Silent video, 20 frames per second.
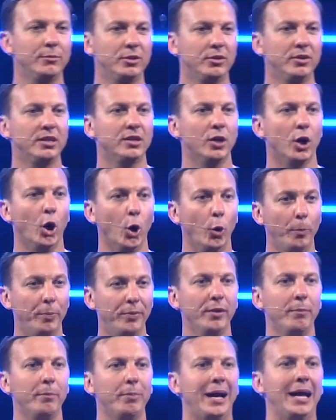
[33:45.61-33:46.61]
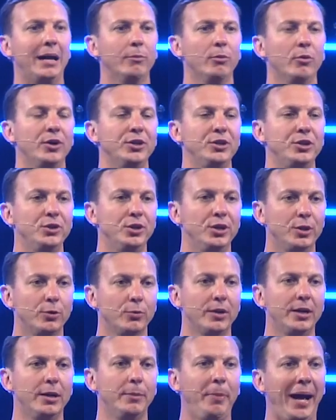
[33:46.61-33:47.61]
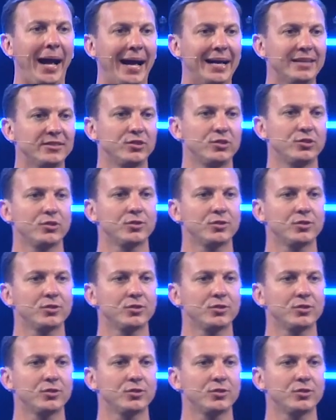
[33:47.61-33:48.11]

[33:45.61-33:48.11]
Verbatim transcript: You need to open the Bible and you need to read a passage